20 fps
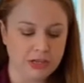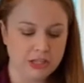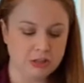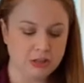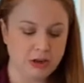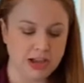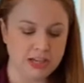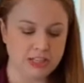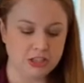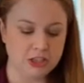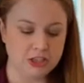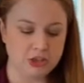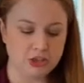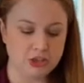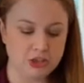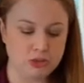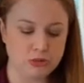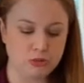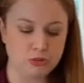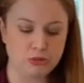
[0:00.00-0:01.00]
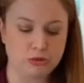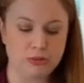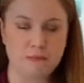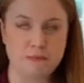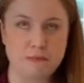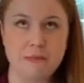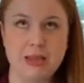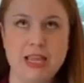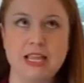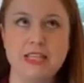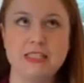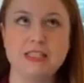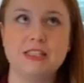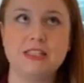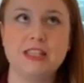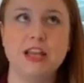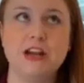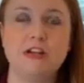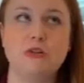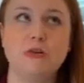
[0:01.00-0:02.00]
to try to do meats
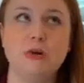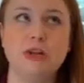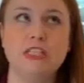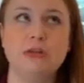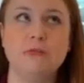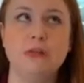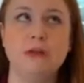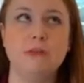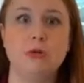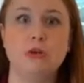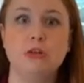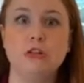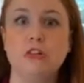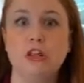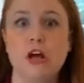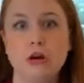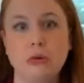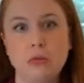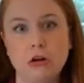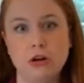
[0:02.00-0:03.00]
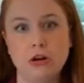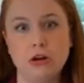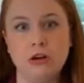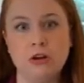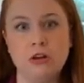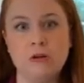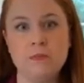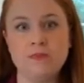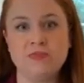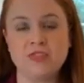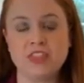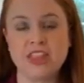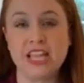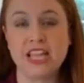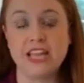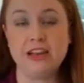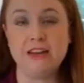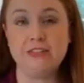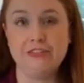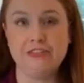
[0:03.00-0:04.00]
that are going to be more lower
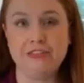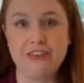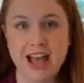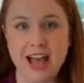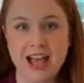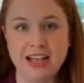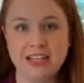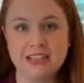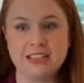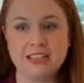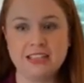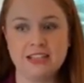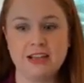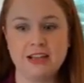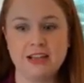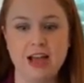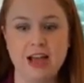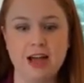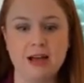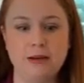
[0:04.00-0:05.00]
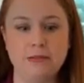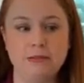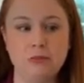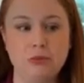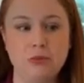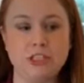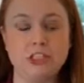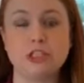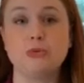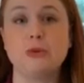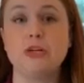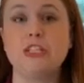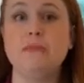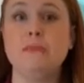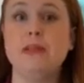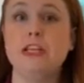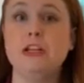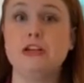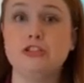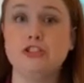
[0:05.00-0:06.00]
in fat, which is going to
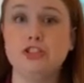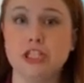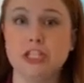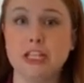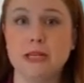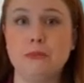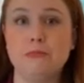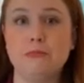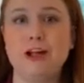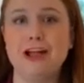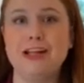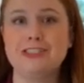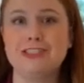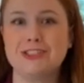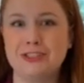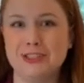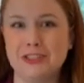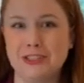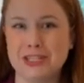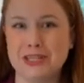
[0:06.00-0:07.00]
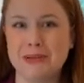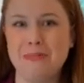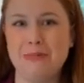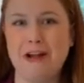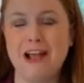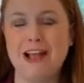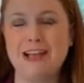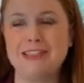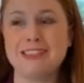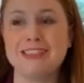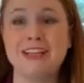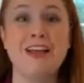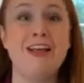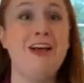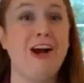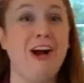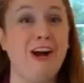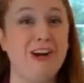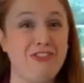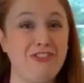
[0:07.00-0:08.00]
be your chicken breast, turkey breast,
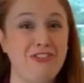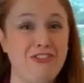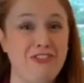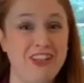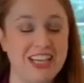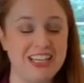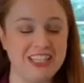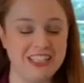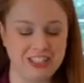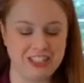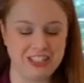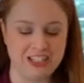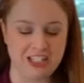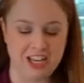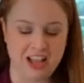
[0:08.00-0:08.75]
or fish.